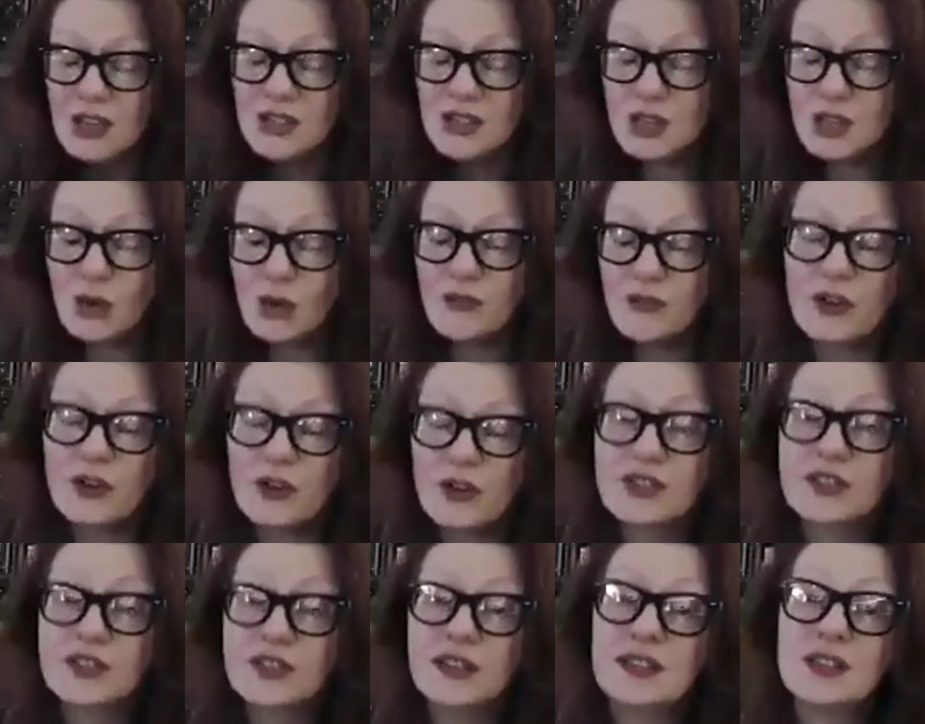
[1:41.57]
So
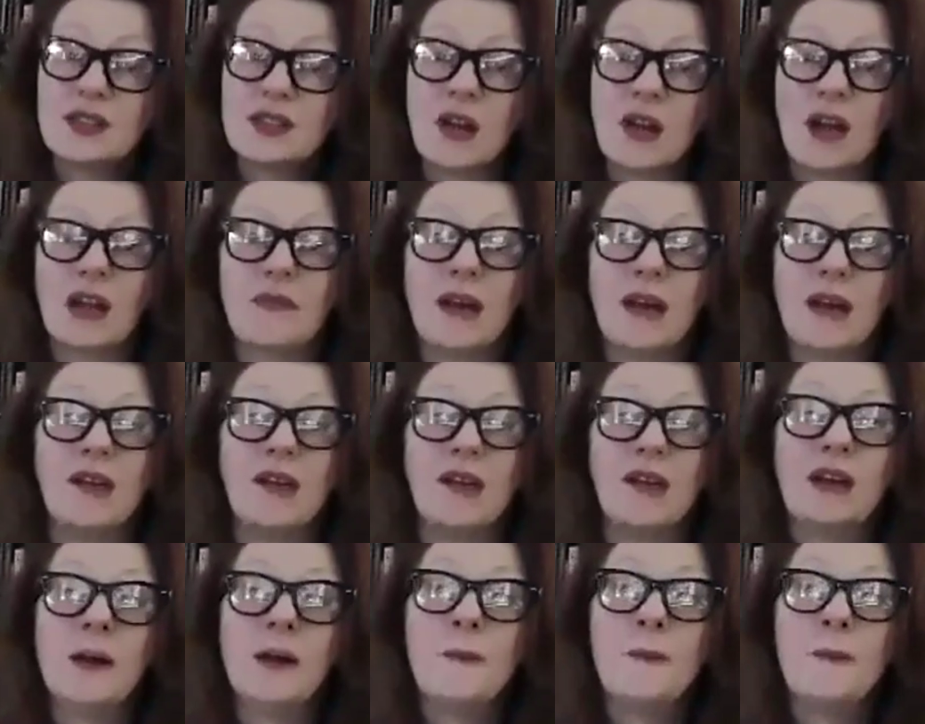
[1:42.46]
first, let's talk
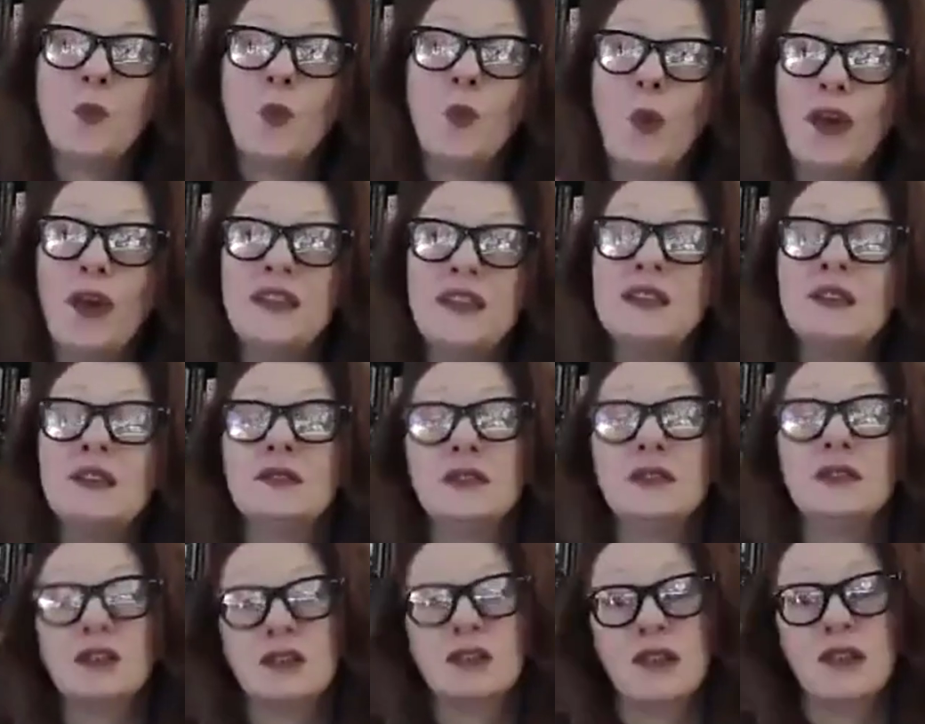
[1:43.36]
about what does
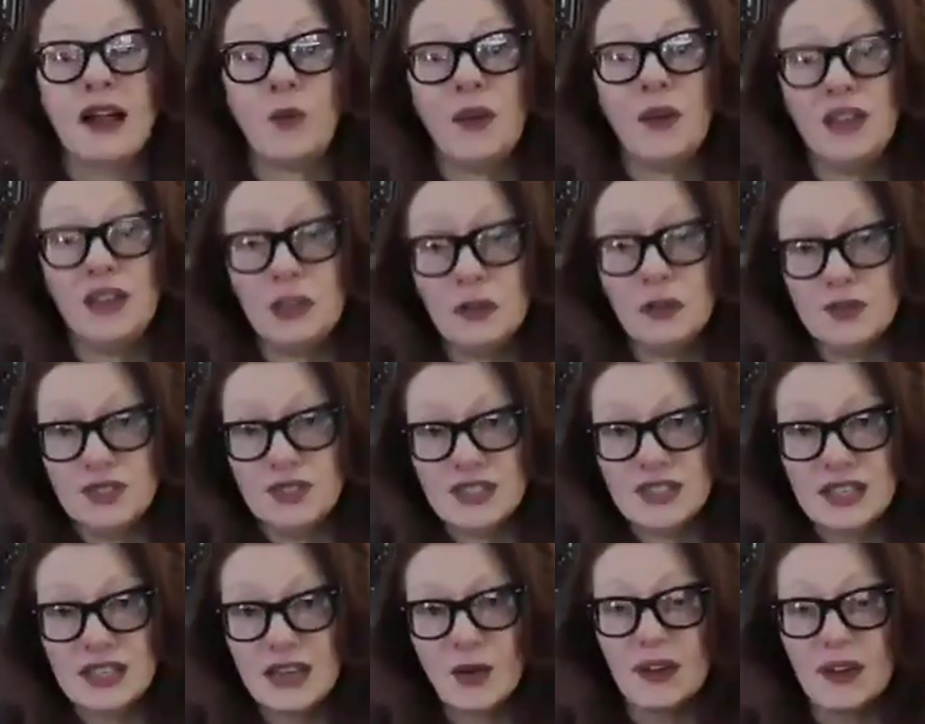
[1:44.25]
it look like when you
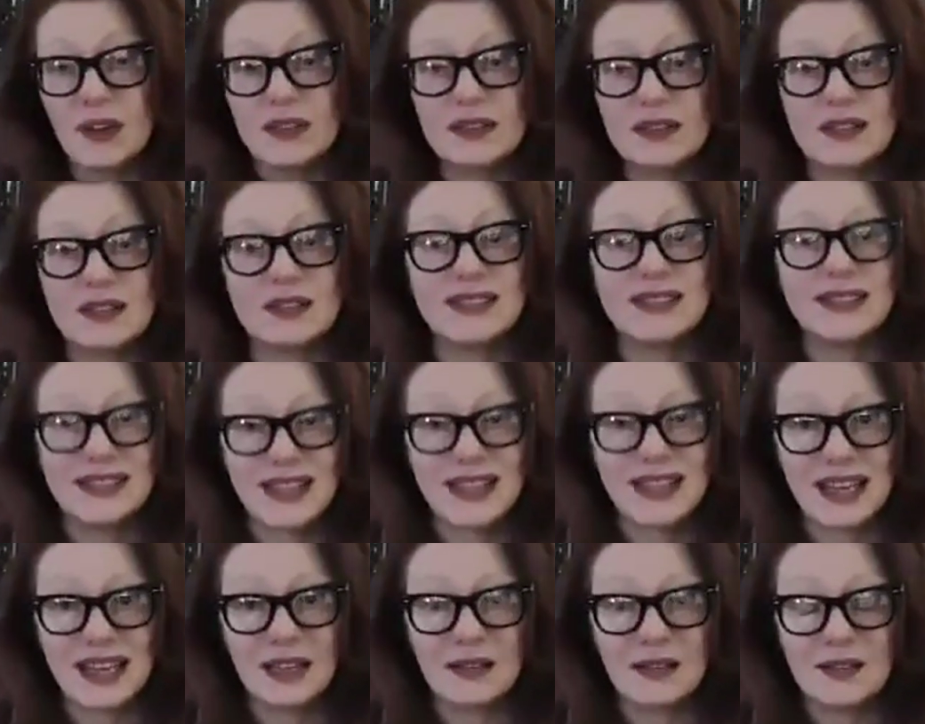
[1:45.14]
sequence
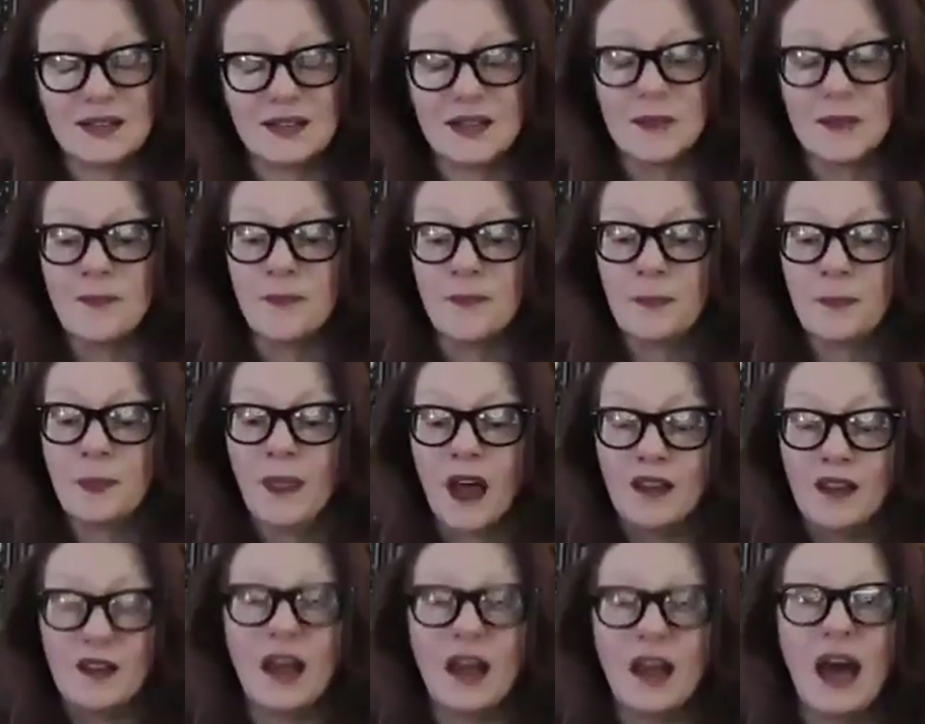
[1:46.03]
scenes?
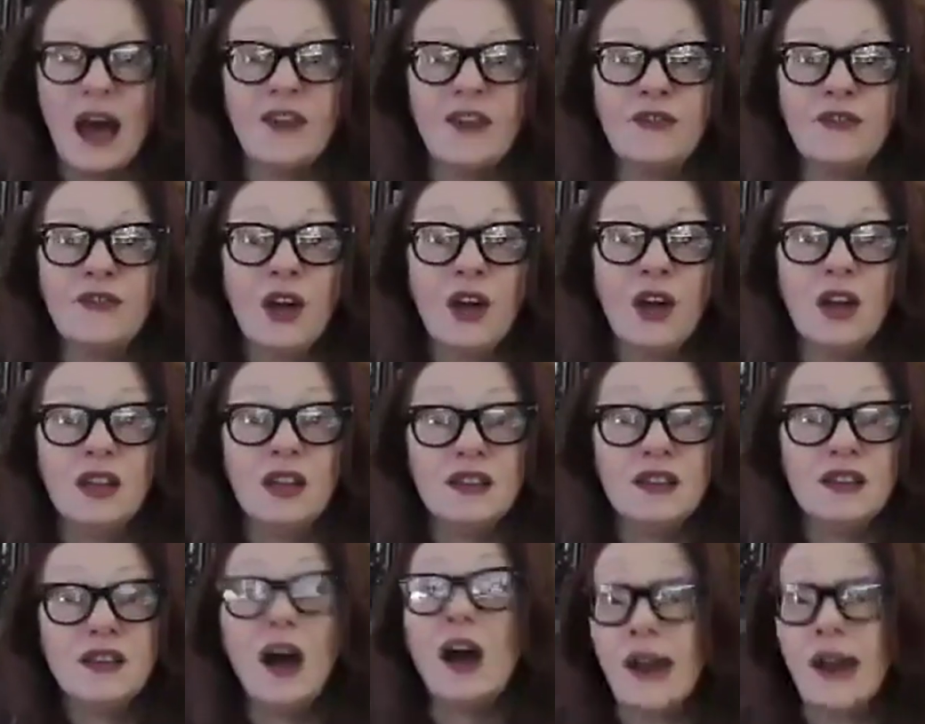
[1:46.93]
A lot of
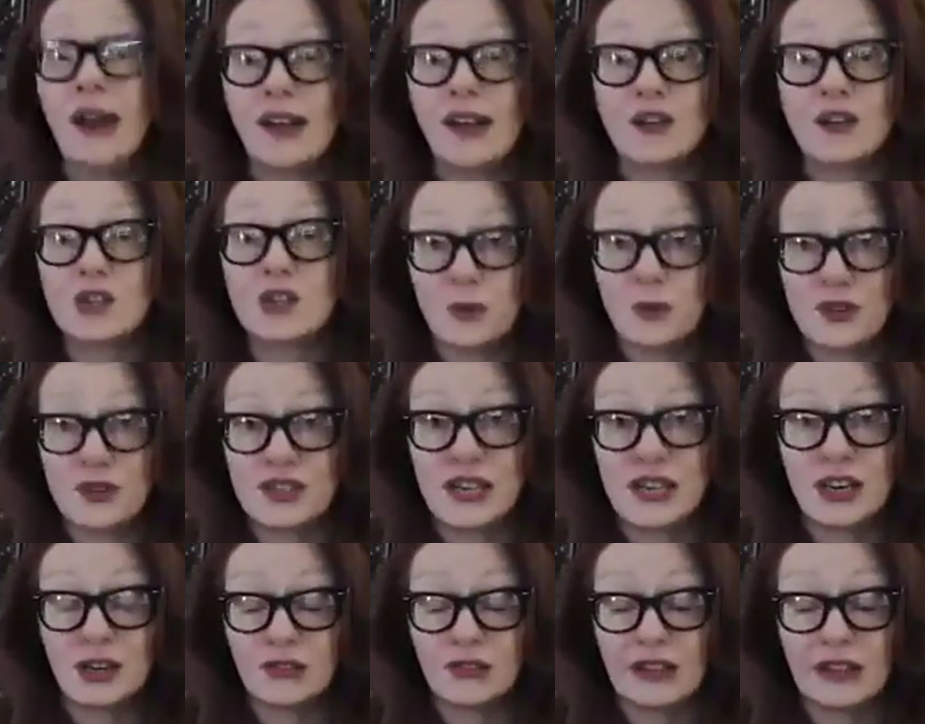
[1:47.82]
young writers
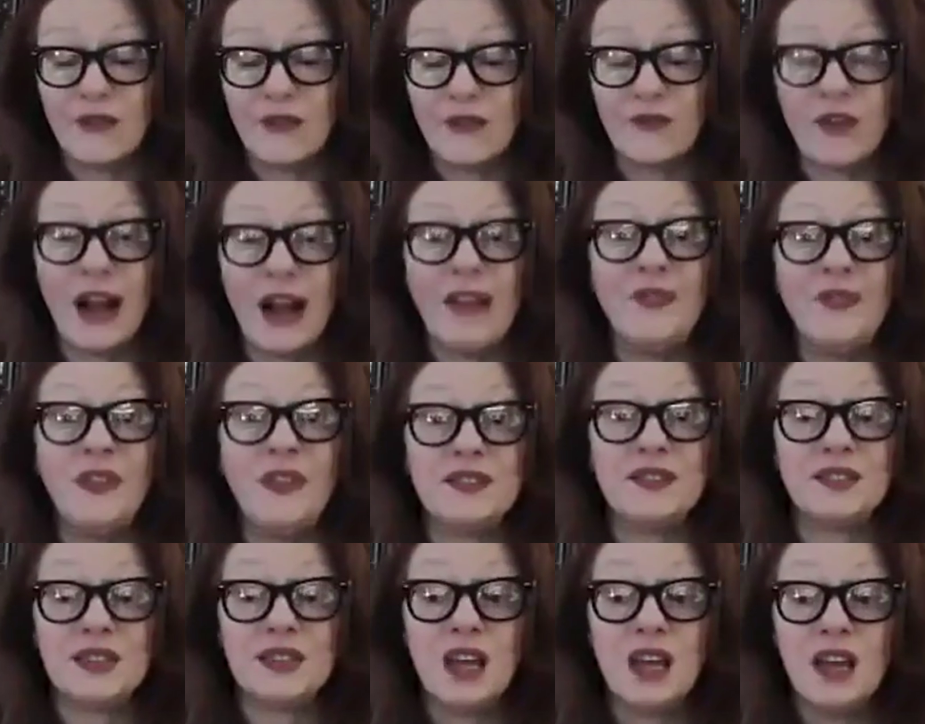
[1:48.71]
particularly find
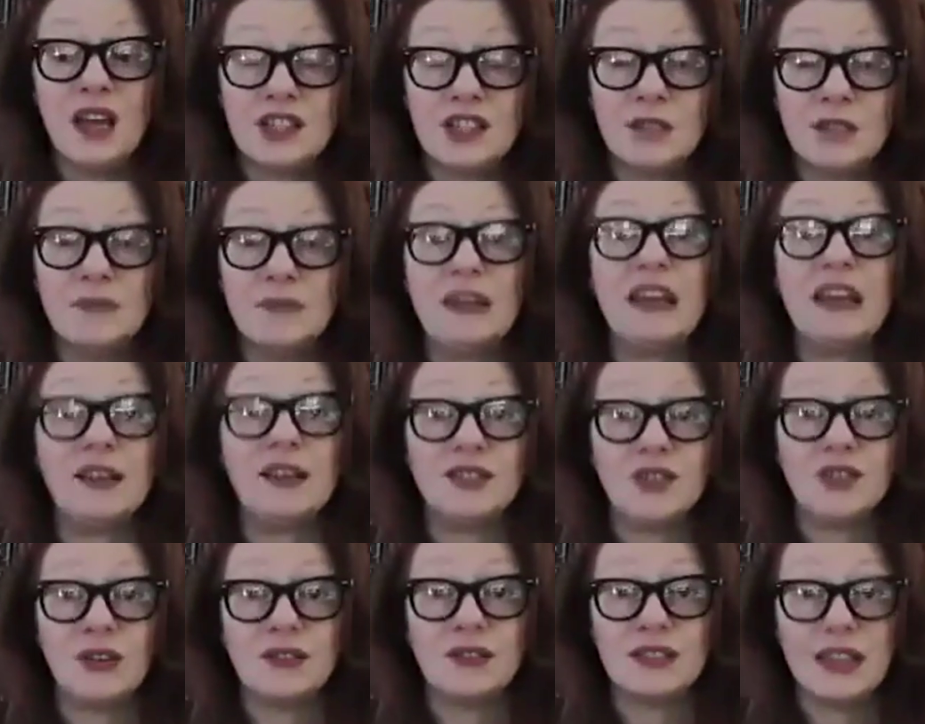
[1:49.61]
this to be
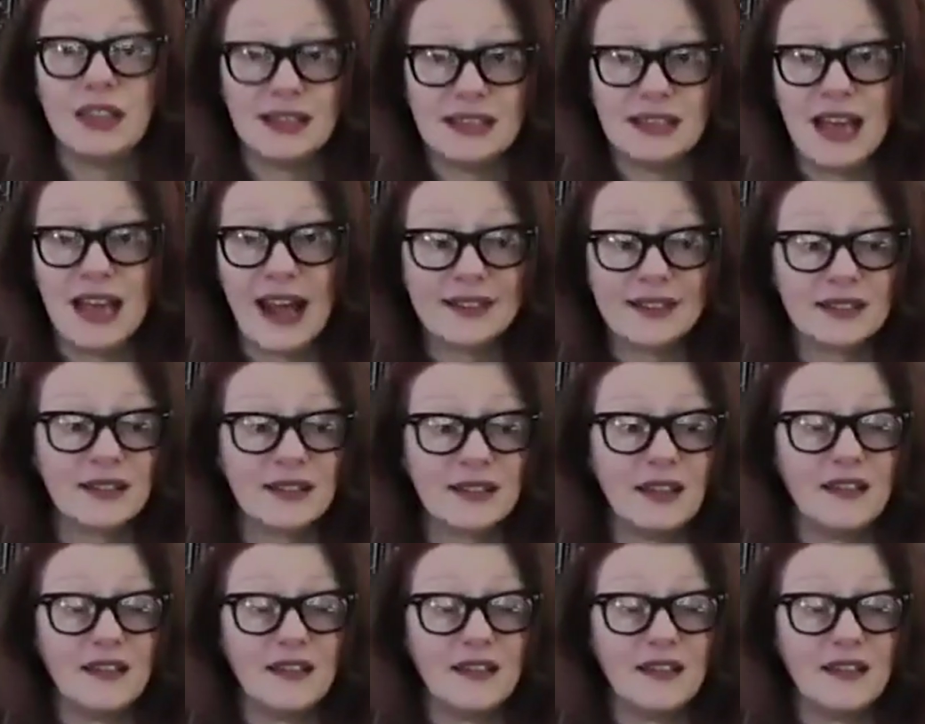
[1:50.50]
a daunting task.